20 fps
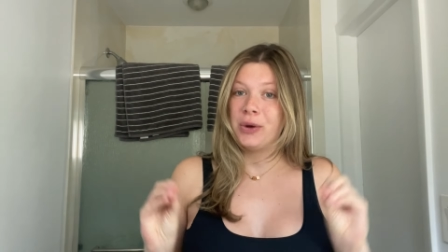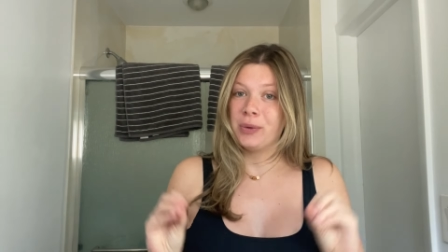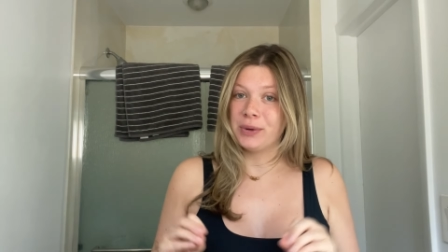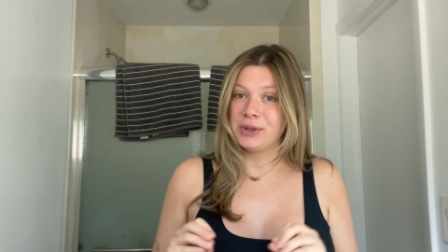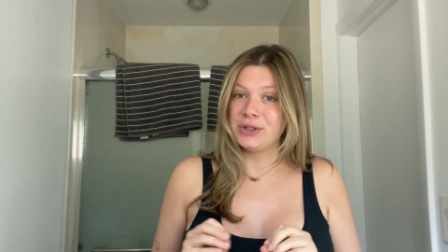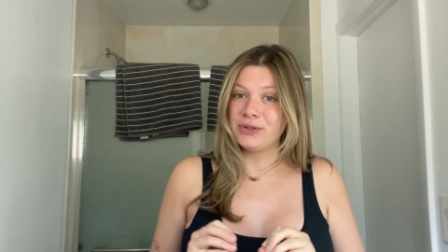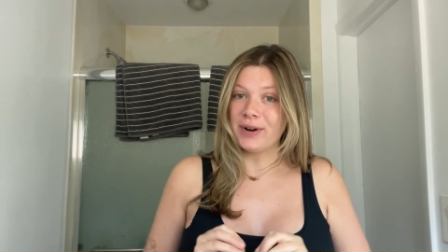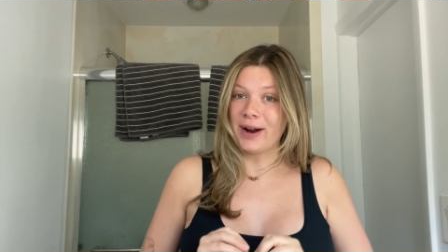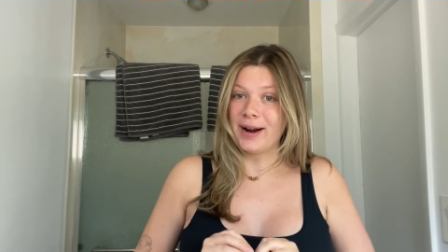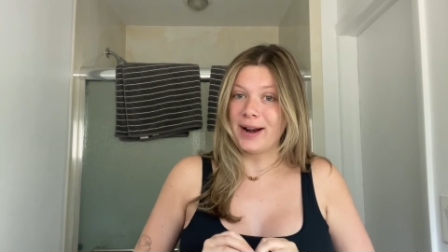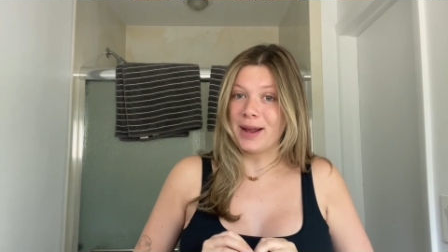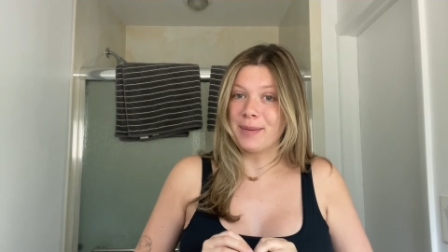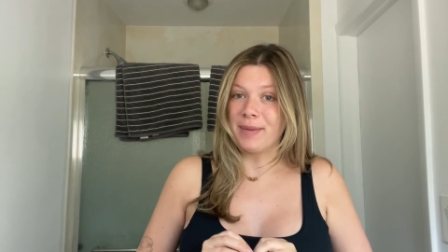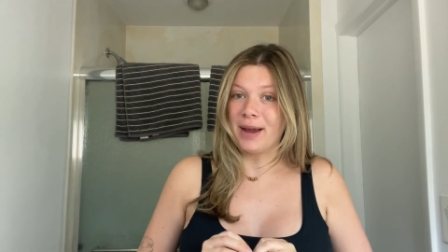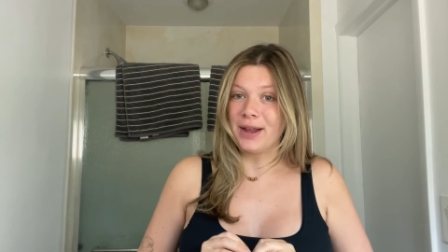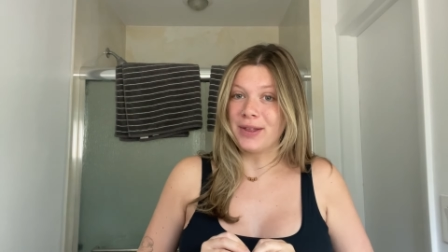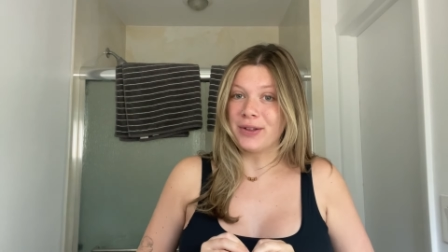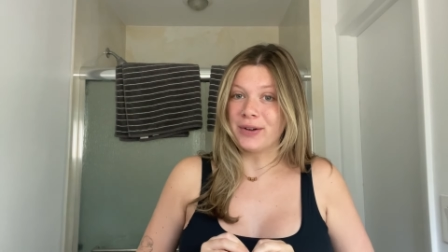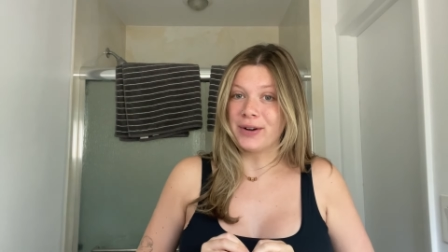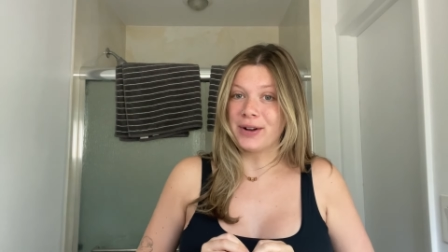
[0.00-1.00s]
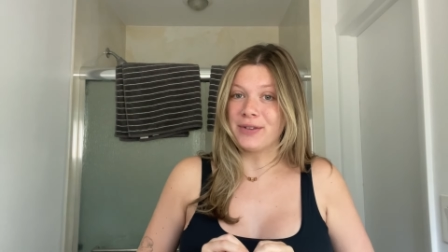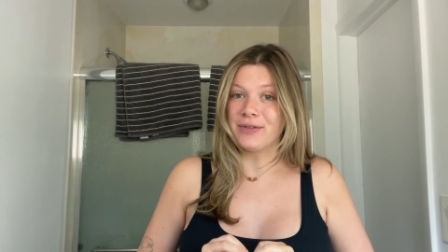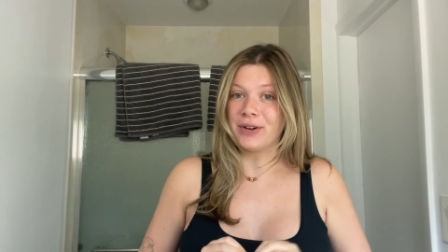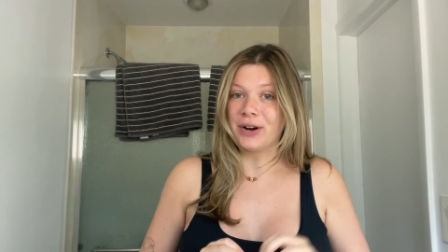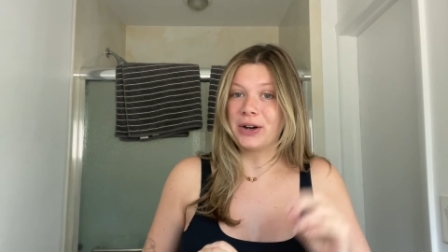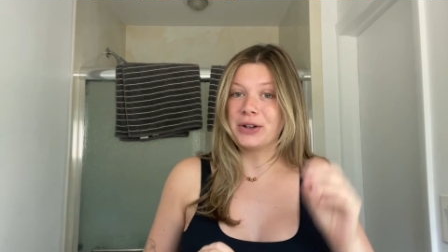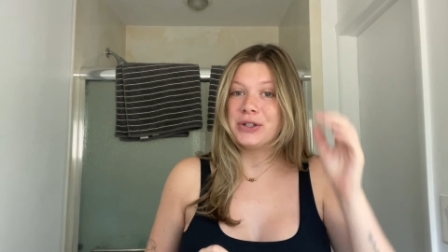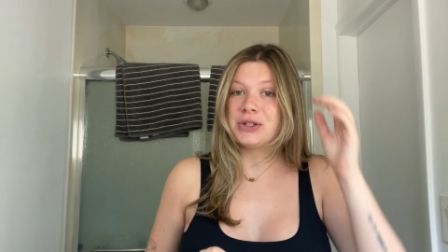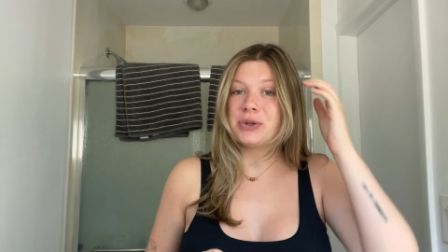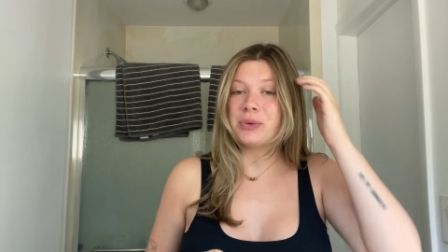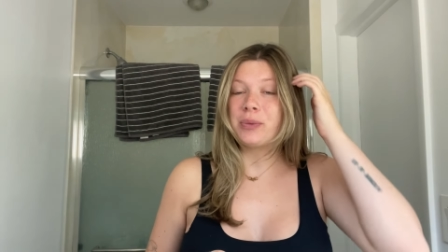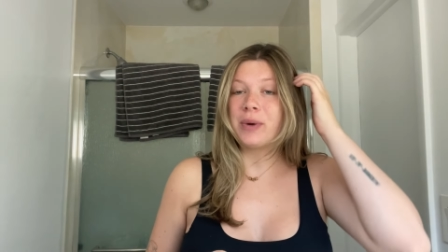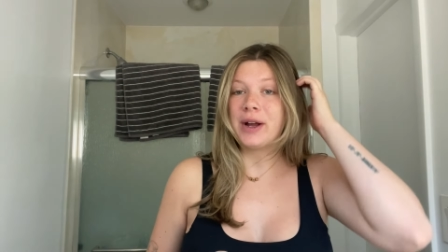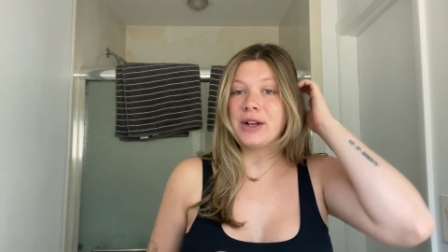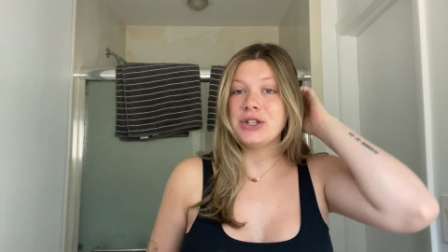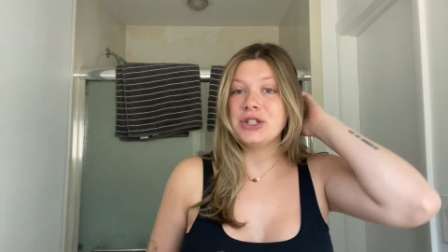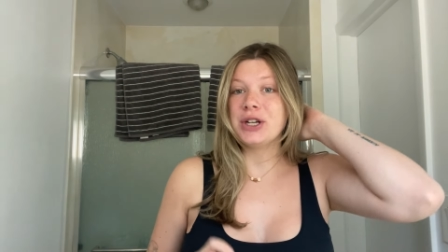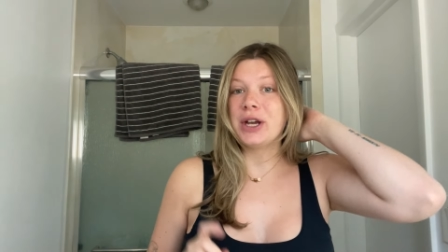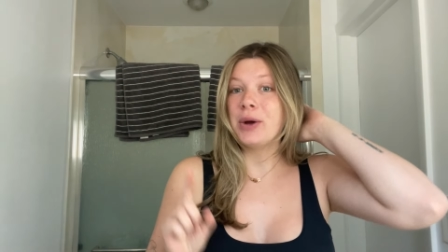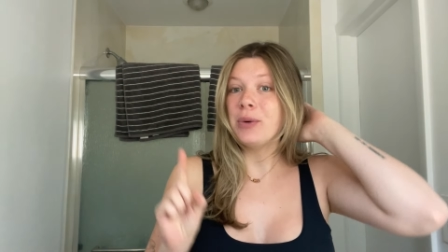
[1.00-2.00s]
was Friday, May 31st,
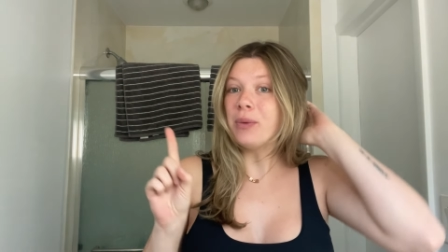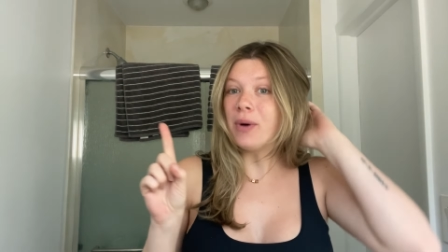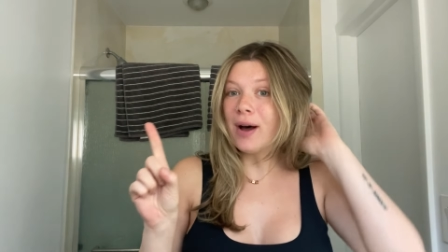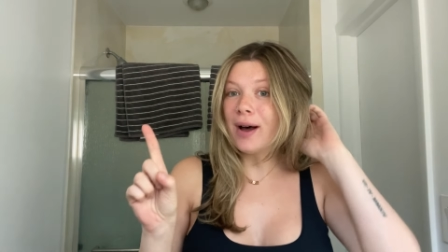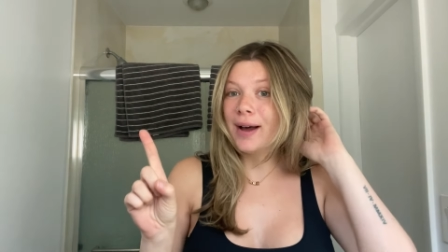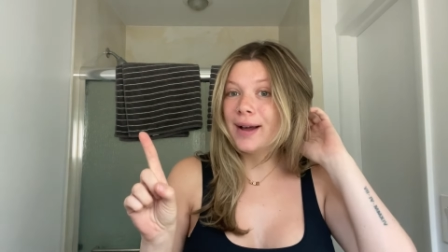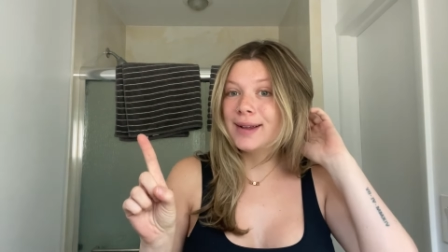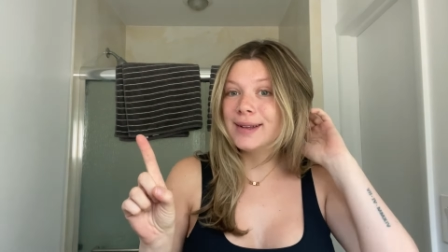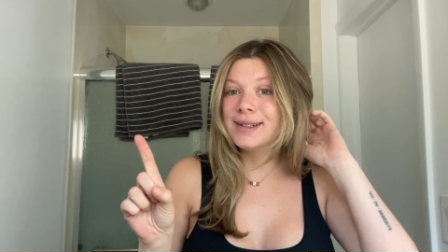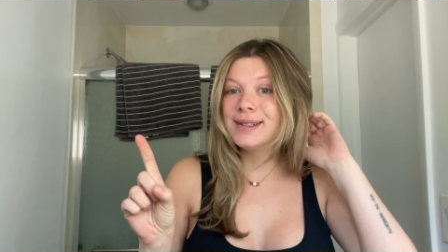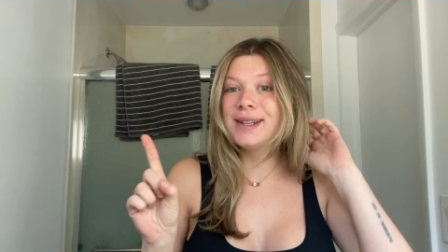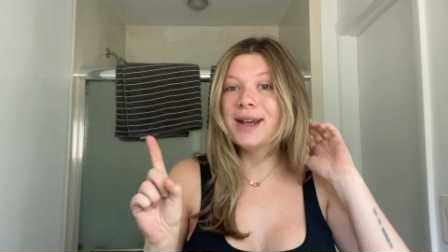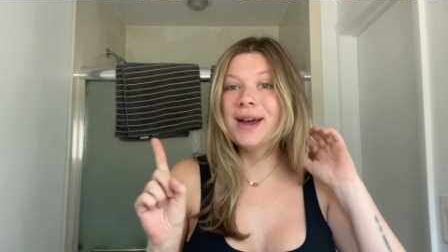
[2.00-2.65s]
which it was